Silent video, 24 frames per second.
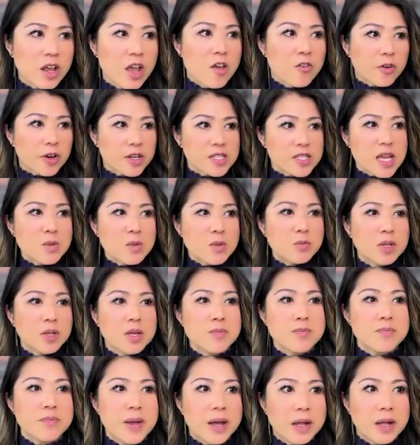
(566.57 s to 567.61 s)
For example,
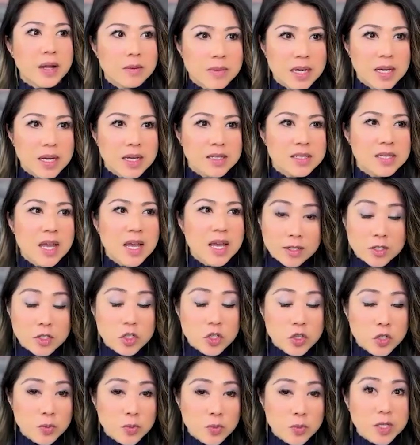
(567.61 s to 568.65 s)
in Belmont, a
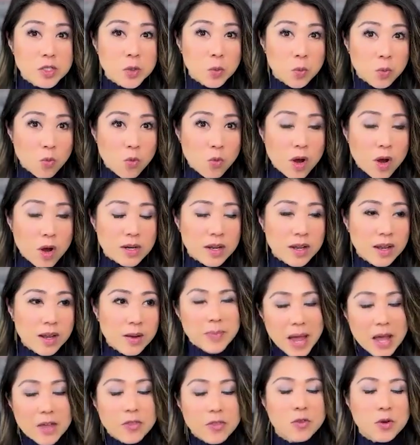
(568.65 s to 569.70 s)
2-bedroom,
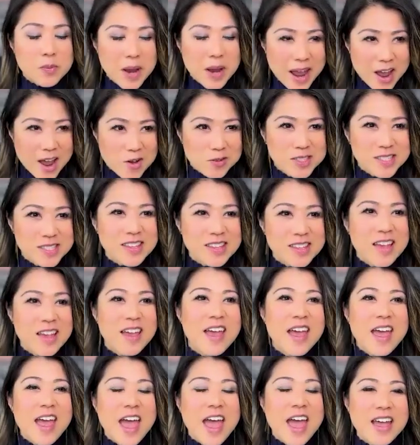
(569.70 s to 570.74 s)
1-bathroom house,
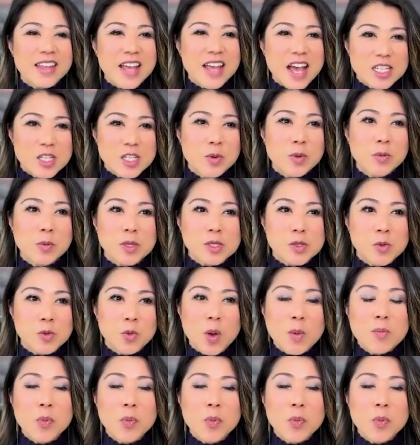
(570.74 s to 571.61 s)
and asking rent was